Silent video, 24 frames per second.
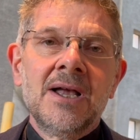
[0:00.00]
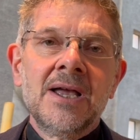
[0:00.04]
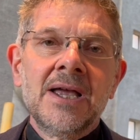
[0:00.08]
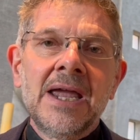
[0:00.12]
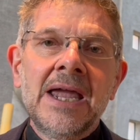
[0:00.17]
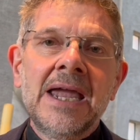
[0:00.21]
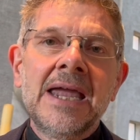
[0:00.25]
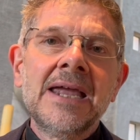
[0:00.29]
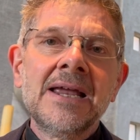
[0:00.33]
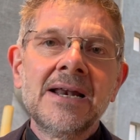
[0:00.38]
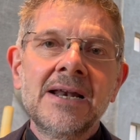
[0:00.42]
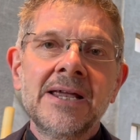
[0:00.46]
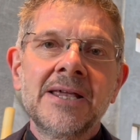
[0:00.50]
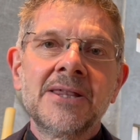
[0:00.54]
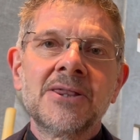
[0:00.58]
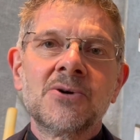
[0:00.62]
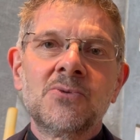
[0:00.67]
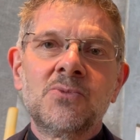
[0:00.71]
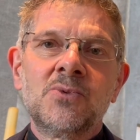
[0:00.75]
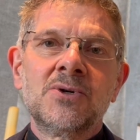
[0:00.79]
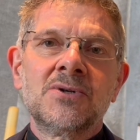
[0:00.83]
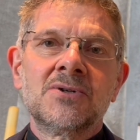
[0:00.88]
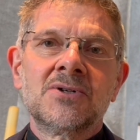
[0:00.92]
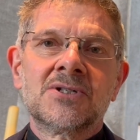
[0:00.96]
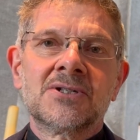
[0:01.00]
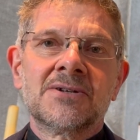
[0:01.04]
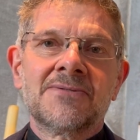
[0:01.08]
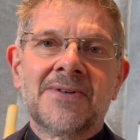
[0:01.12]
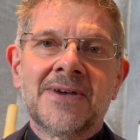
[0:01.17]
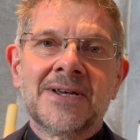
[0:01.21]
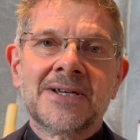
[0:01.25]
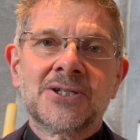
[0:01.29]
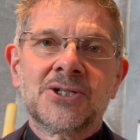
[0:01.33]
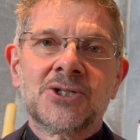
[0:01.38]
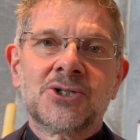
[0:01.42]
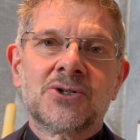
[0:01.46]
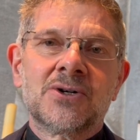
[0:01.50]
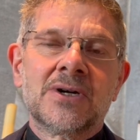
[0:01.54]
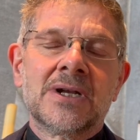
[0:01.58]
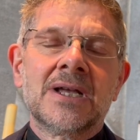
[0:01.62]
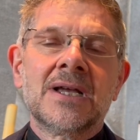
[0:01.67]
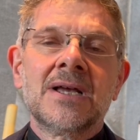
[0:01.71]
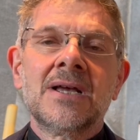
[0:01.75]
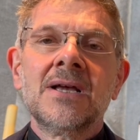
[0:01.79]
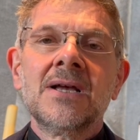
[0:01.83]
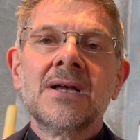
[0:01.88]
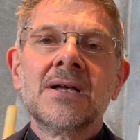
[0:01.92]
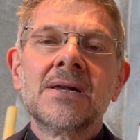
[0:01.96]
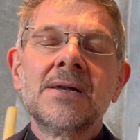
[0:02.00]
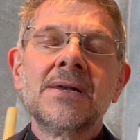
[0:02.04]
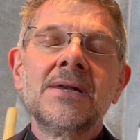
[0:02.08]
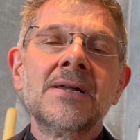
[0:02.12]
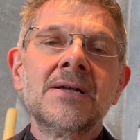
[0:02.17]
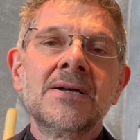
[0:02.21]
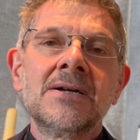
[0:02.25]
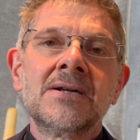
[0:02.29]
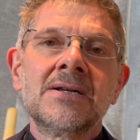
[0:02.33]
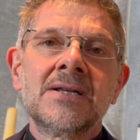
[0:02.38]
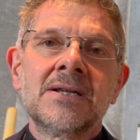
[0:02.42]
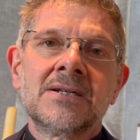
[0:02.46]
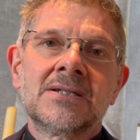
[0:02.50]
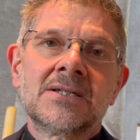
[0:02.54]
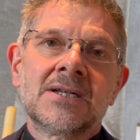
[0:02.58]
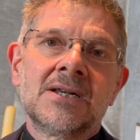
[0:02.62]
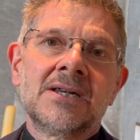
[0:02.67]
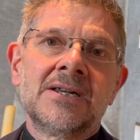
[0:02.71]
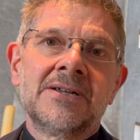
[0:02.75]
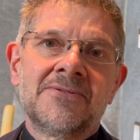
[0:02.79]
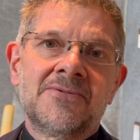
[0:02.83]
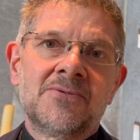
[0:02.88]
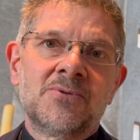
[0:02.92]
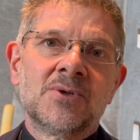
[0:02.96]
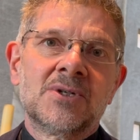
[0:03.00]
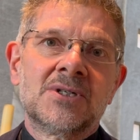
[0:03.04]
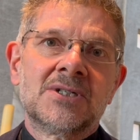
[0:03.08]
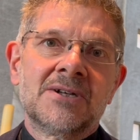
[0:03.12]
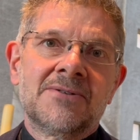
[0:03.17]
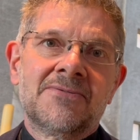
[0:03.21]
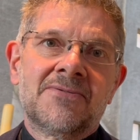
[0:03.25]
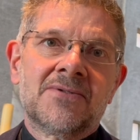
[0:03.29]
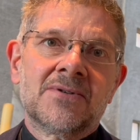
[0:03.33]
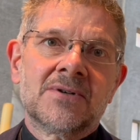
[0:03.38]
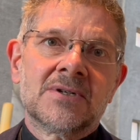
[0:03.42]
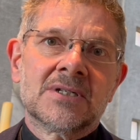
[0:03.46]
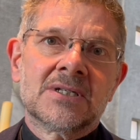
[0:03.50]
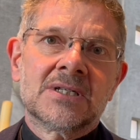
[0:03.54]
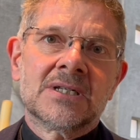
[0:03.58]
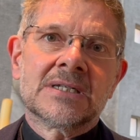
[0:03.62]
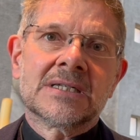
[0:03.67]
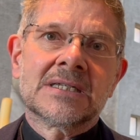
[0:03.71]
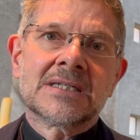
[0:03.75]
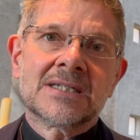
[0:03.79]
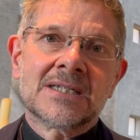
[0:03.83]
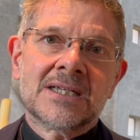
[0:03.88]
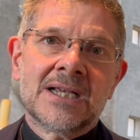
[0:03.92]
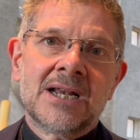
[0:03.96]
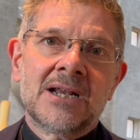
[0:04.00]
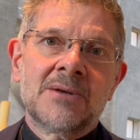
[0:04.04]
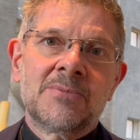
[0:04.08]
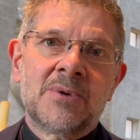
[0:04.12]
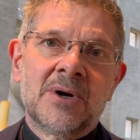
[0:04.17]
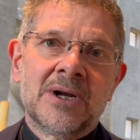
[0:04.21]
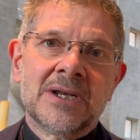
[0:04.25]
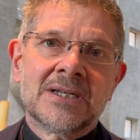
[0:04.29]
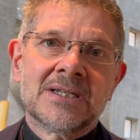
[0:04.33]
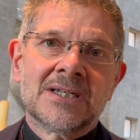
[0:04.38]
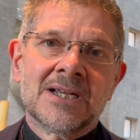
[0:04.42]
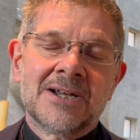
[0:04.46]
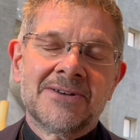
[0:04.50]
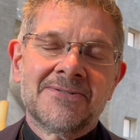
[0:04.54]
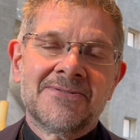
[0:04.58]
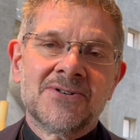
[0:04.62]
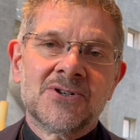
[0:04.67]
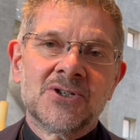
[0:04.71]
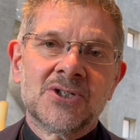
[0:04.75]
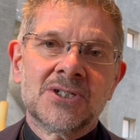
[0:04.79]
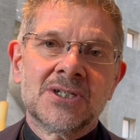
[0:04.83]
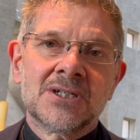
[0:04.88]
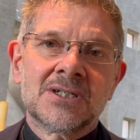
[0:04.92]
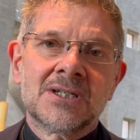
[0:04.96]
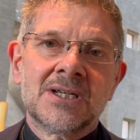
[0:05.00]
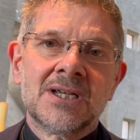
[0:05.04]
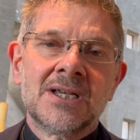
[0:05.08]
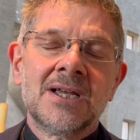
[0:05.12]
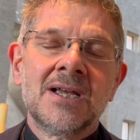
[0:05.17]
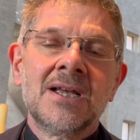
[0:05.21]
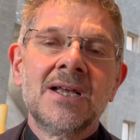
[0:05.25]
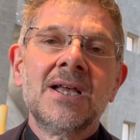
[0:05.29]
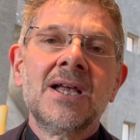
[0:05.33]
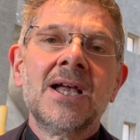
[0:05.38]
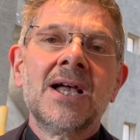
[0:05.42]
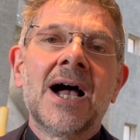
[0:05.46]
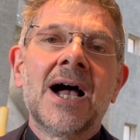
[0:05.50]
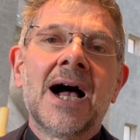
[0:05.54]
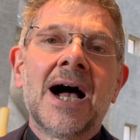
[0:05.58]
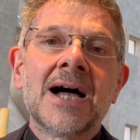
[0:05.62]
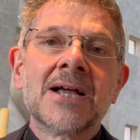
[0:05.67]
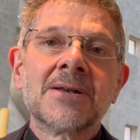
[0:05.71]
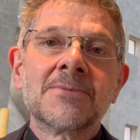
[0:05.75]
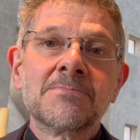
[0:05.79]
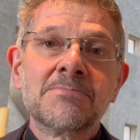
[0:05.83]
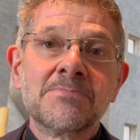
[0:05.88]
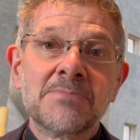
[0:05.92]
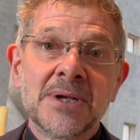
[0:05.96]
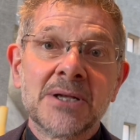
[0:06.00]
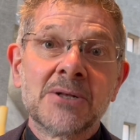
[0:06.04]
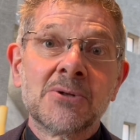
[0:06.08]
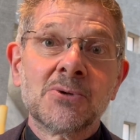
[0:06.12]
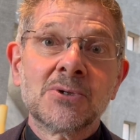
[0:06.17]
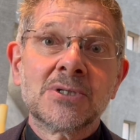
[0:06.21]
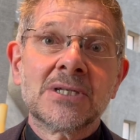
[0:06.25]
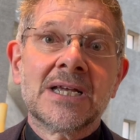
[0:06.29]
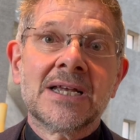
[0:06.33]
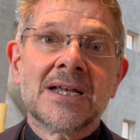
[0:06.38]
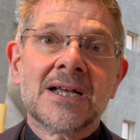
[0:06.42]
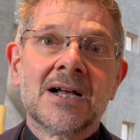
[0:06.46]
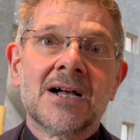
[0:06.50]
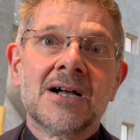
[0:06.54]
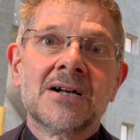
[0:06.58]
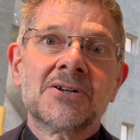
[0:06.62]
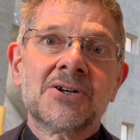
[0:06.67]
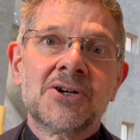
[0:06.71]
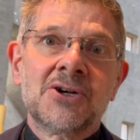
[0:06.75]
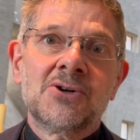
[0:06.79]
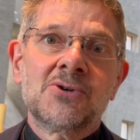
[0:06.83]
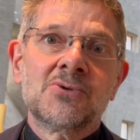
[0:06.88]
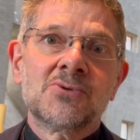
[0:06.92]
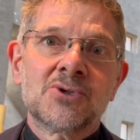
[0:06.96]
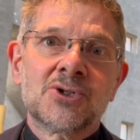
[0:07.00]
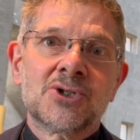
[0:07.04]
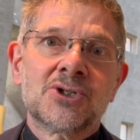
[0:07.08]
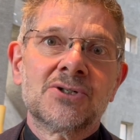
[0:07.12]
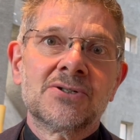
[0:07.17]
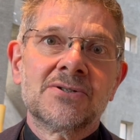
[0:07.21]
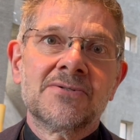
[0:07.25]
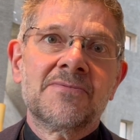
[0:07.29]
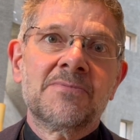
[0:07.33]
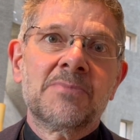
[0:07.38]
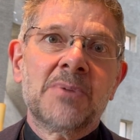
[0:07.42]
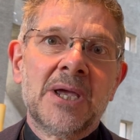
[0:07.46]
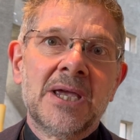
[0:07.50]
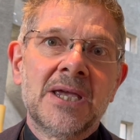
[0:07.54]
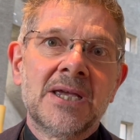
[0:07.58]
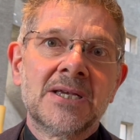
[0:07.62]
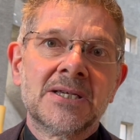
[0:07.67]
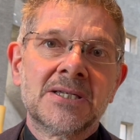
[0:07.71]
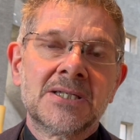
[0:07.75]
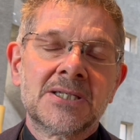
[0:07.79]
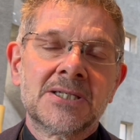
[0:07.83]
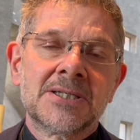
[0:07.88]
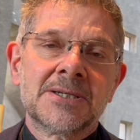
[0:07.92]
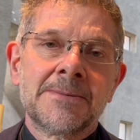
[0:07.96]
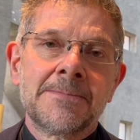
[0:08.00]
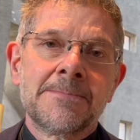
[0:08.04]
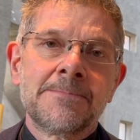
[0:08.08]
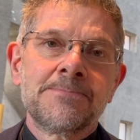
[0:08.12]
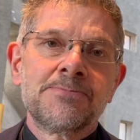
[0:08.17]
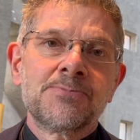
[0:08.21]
healing the wounds of history, learning to live with difference and celebrate diversity, and building a culture of peace.